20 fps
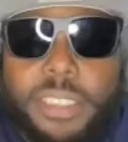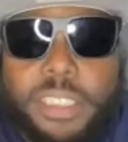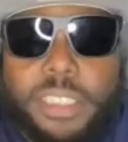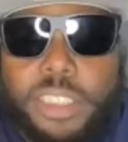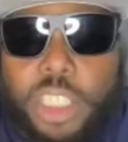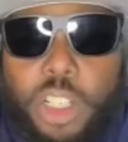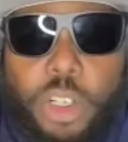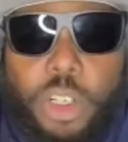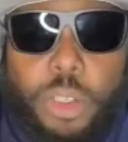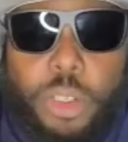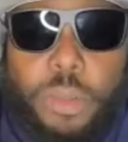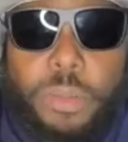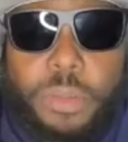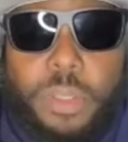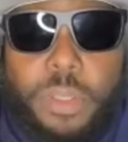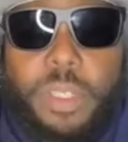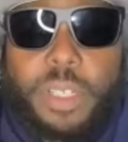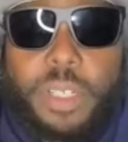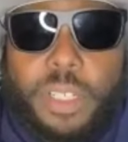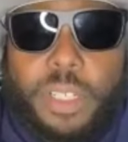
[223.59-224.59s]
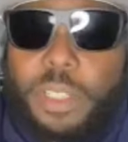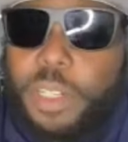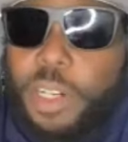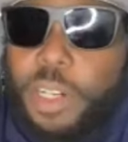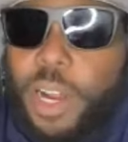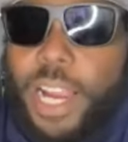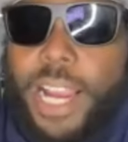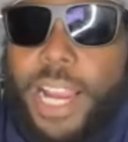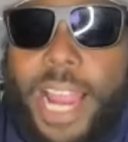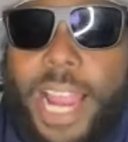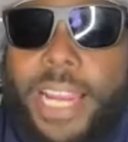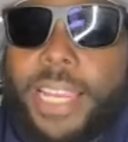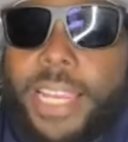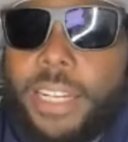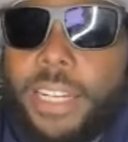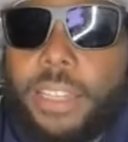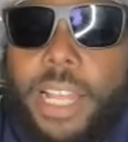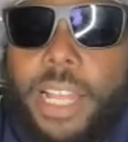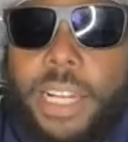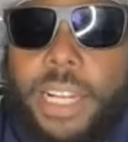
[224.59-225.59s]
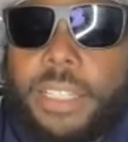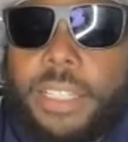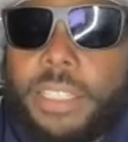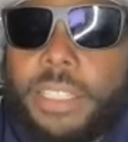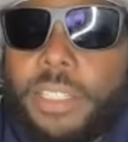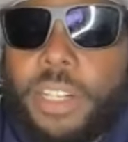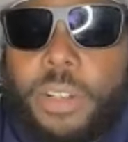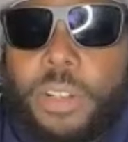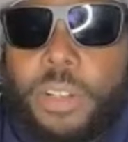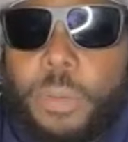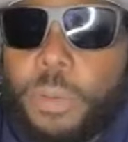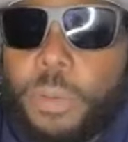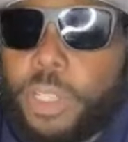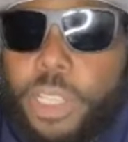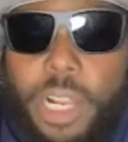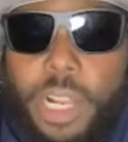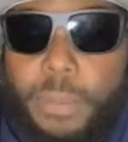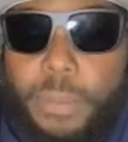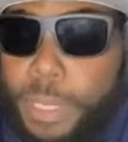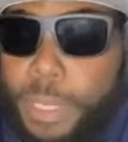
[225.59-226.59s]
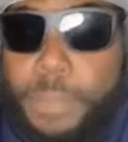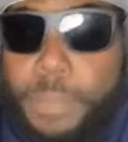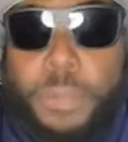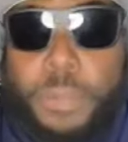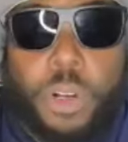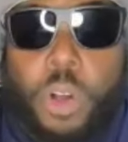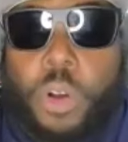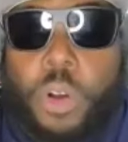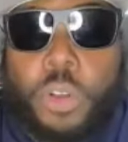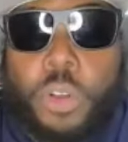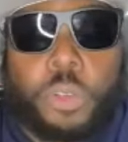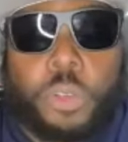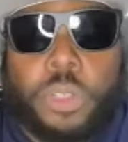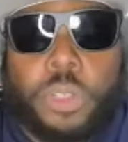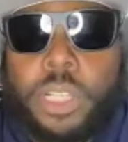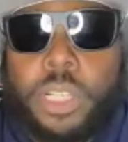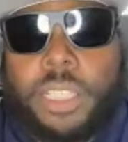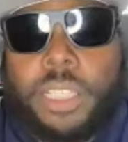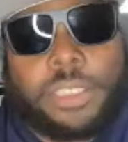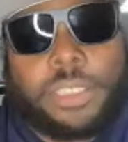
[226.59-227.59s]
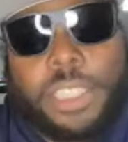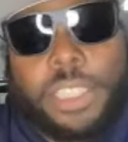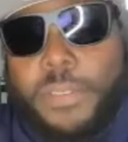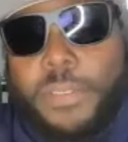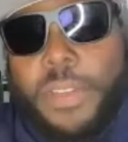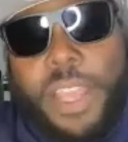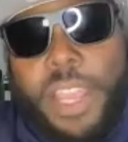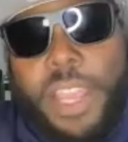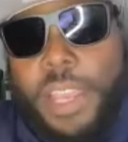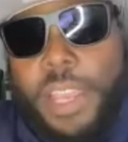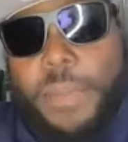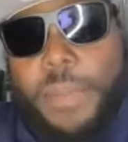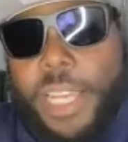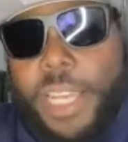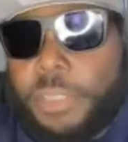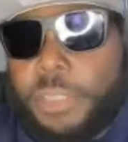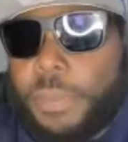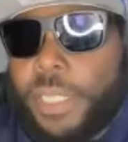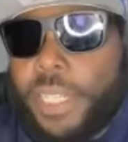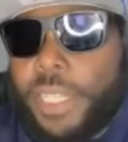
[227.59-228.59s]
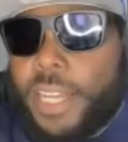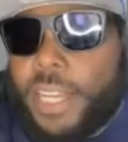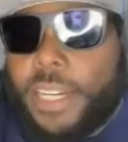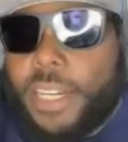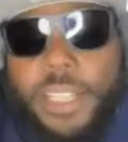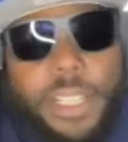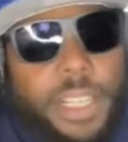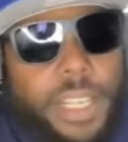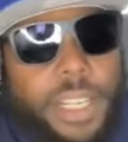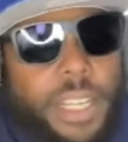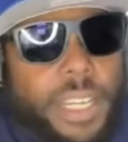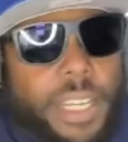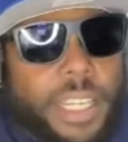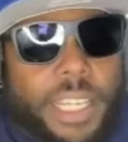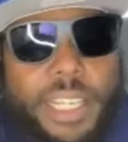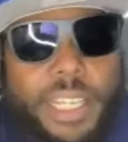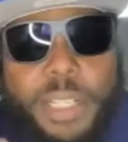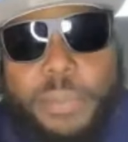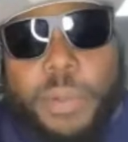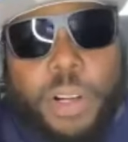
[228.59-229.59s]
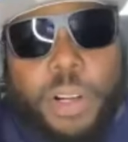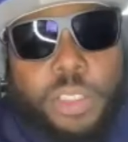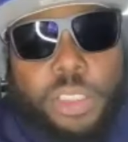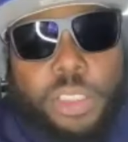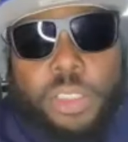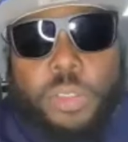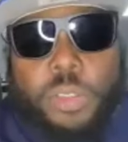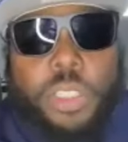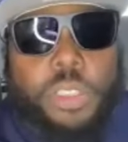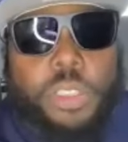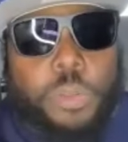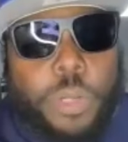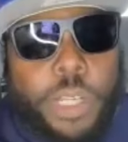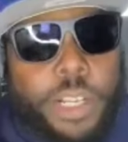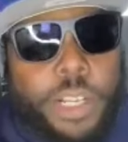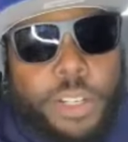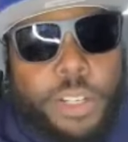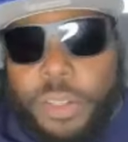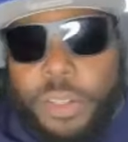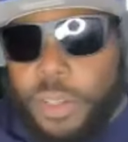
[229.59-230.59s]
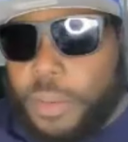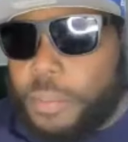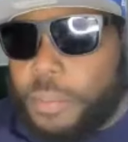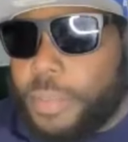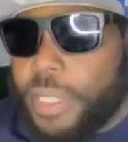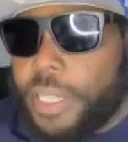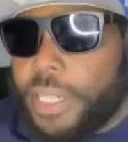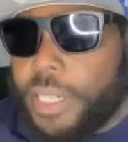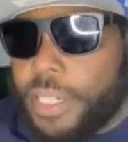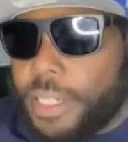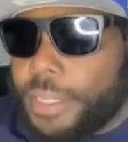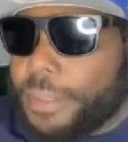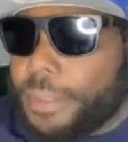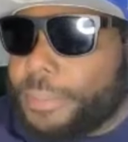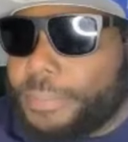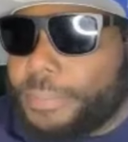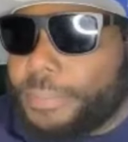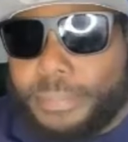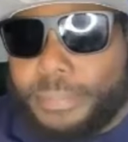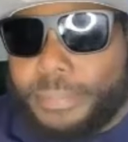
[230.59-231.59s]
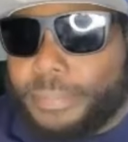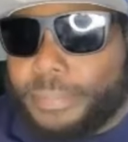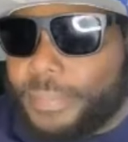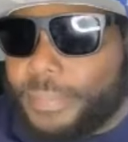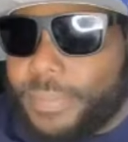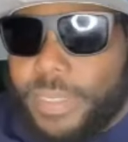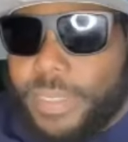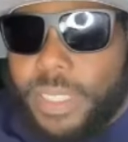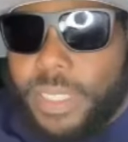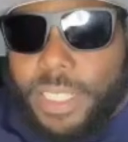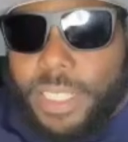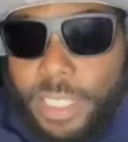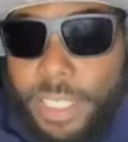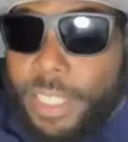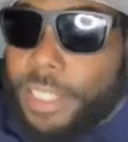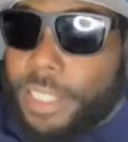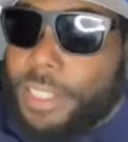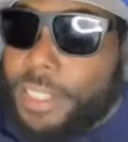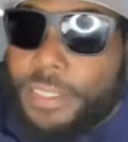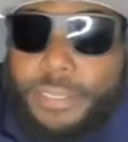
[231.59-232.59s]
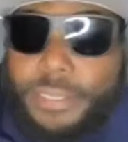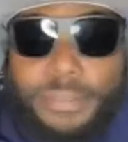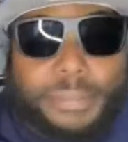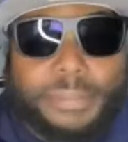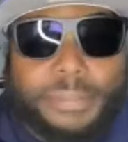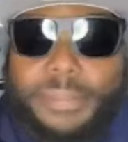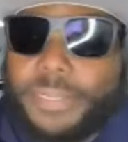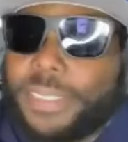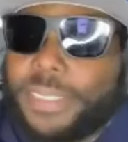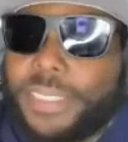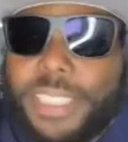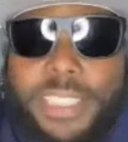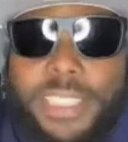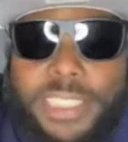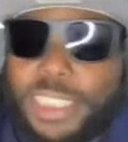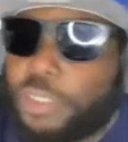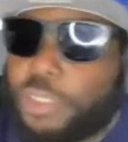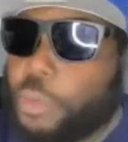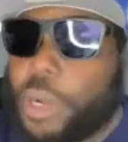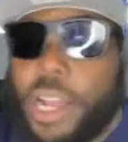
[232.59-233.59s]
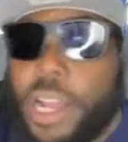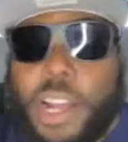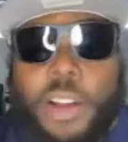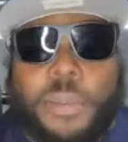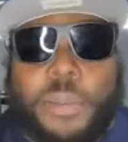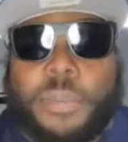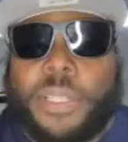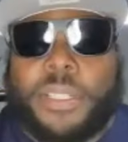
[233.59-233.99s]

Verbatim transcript: so you know I, I get a lot of you know people going through a lot of stuff it makes me kind of get emotional as well but um yeah it's just wow